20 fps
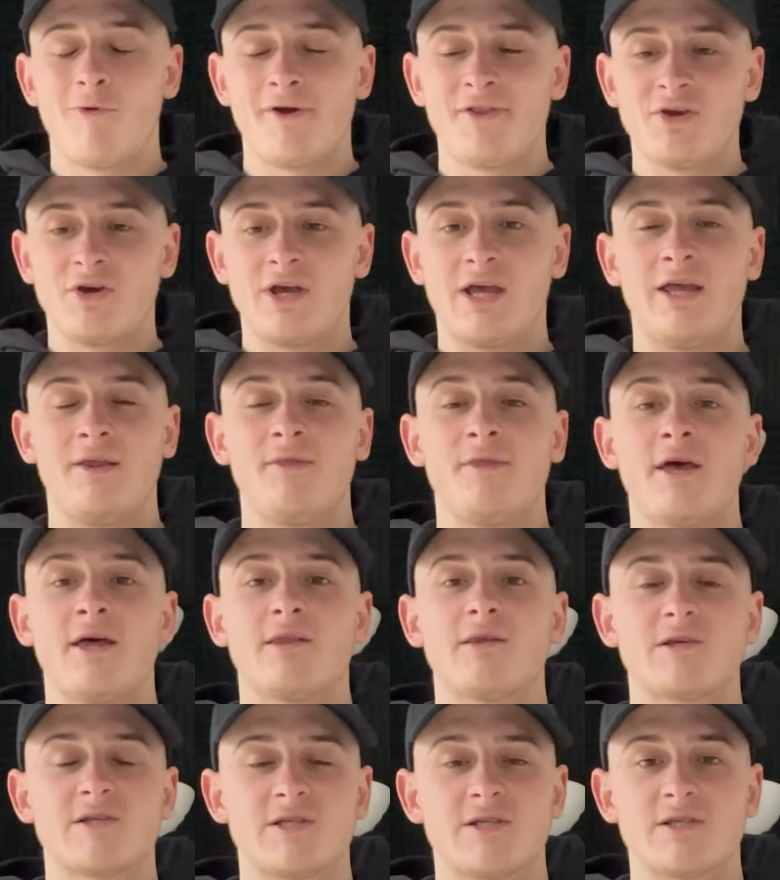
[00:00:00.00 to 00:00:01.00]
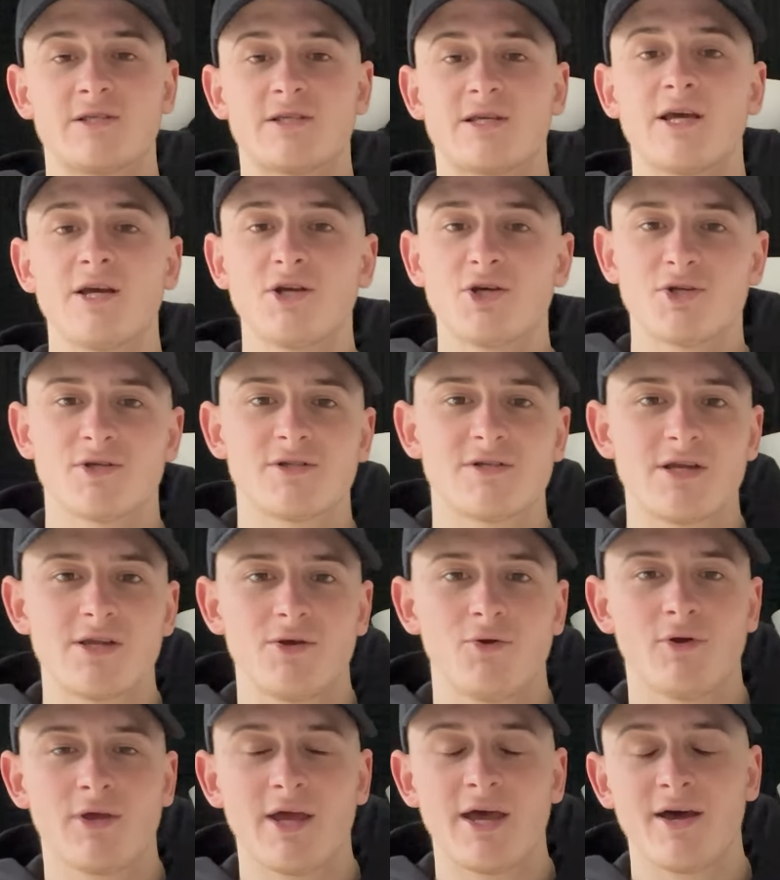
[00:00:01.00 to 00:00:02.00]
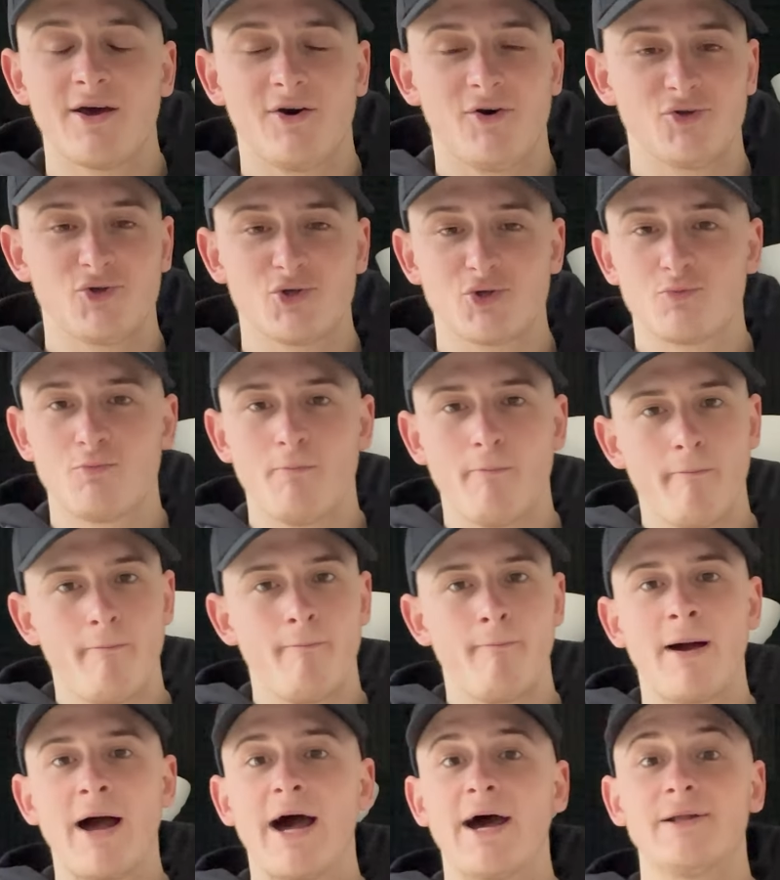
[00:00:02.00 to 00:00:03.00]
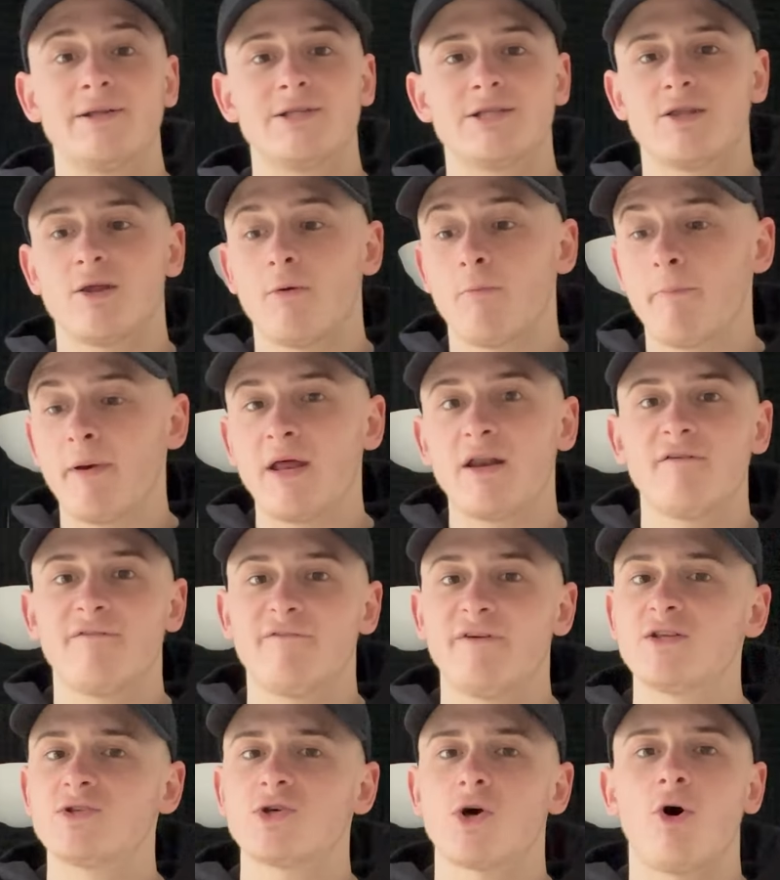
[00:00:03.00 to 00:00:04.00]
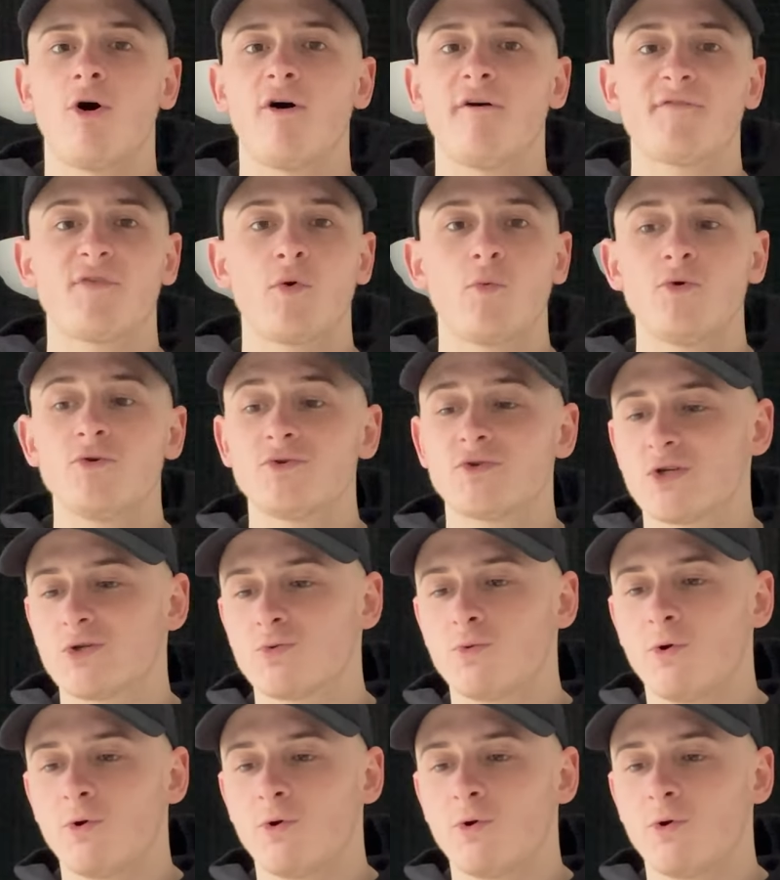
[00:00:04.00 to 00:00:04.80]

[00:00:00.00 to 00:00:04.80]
when you're in there, the sensations that you get are just mad. The benefits afterwards as